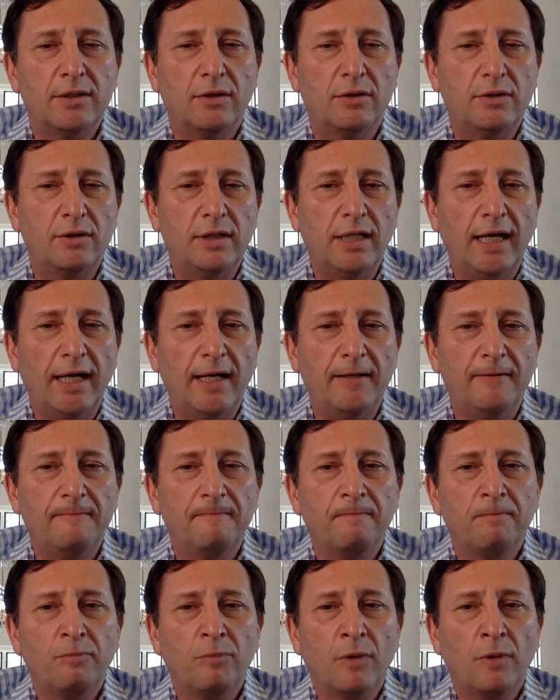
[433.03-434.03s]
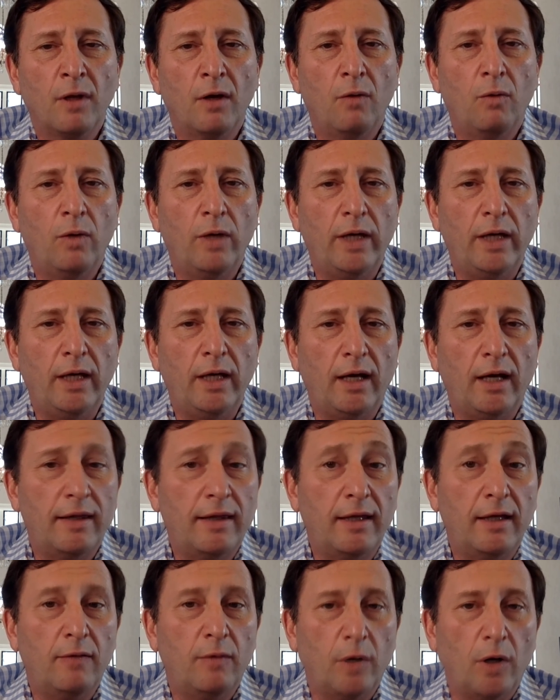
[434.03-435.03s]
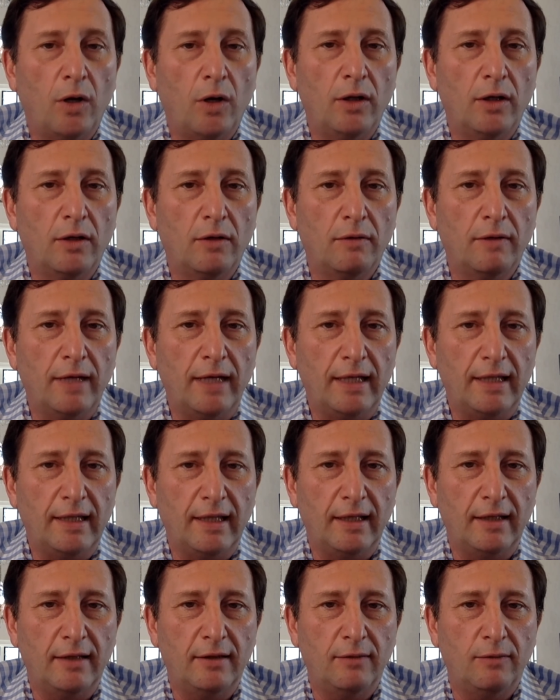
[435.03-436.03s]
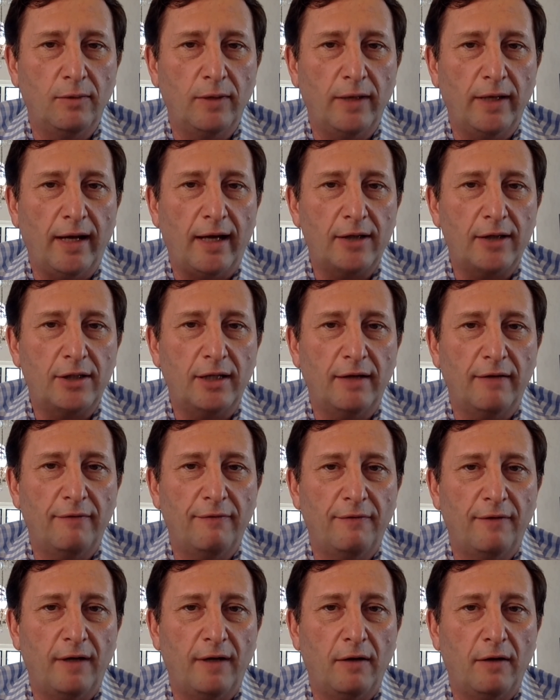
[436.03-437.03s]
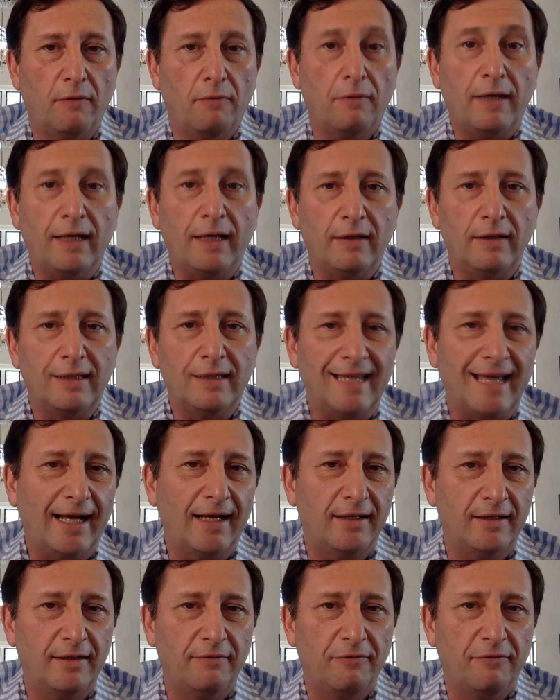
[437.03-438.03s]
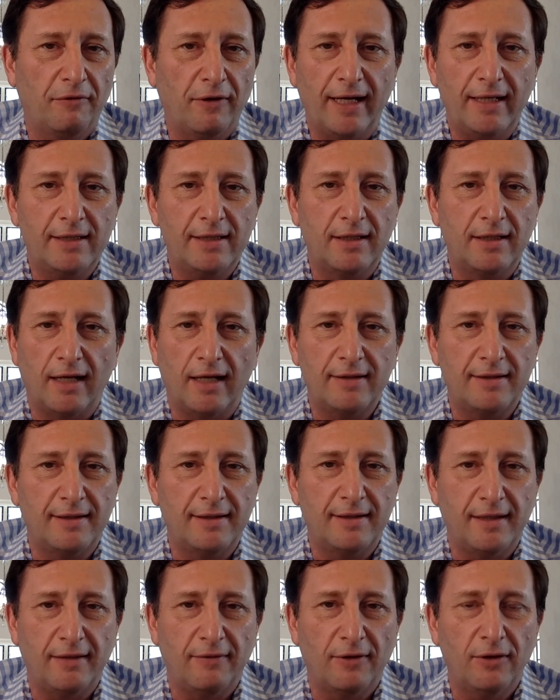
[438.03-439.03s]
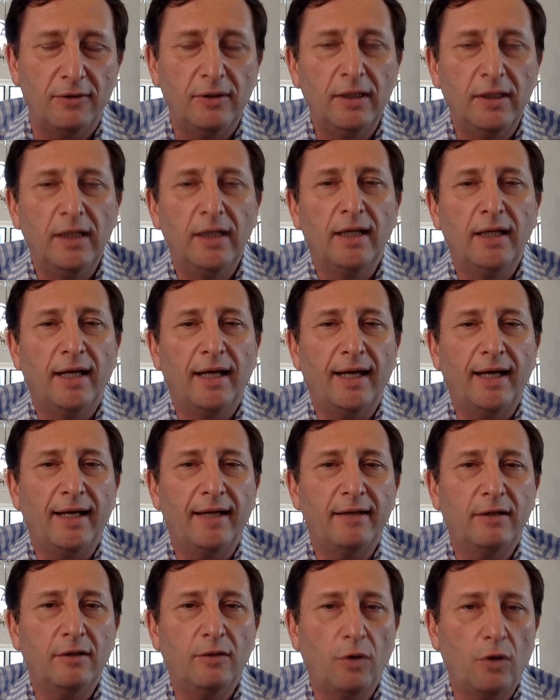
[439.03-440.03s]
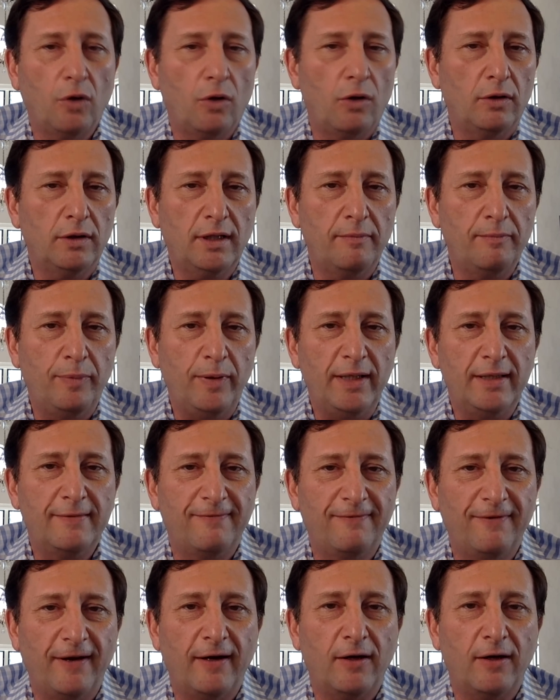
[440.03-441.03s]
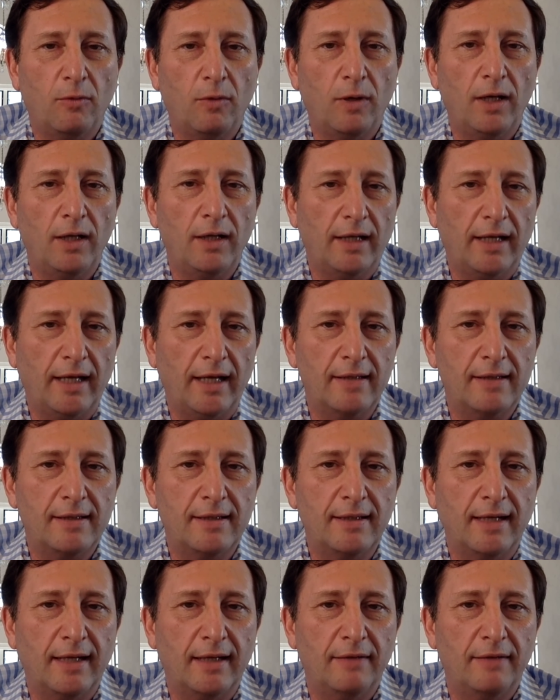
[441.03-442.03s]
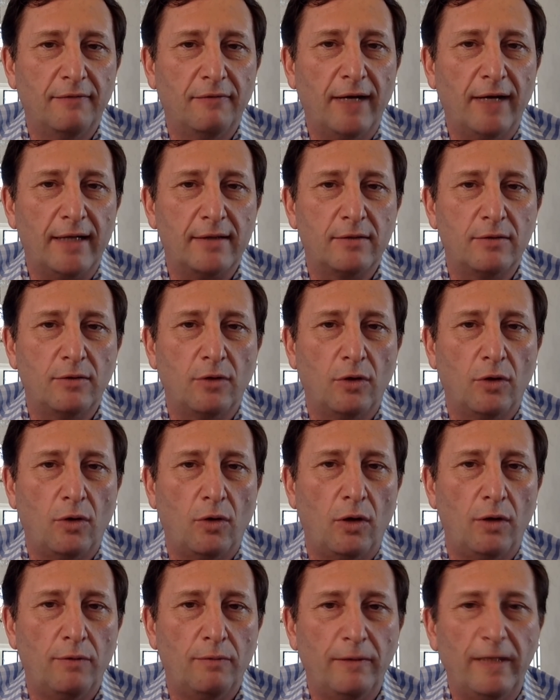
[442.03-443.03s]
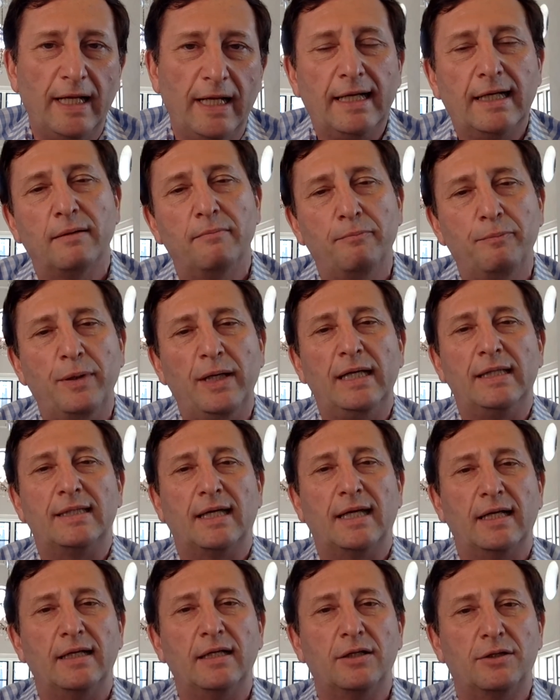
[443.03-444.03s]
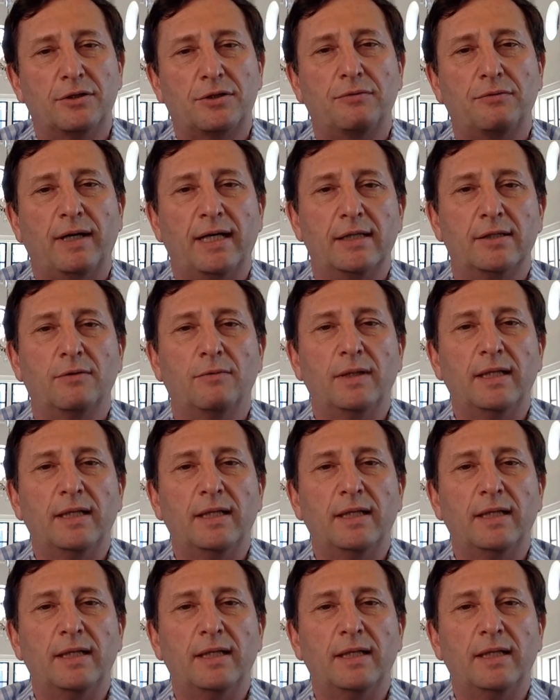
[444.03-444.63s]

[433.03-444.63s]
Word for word: So today, we I think we all agree that we actually have uh, real negative rates, not zero. And gold competes very well against negative rates. No, gold really competes against interest rates.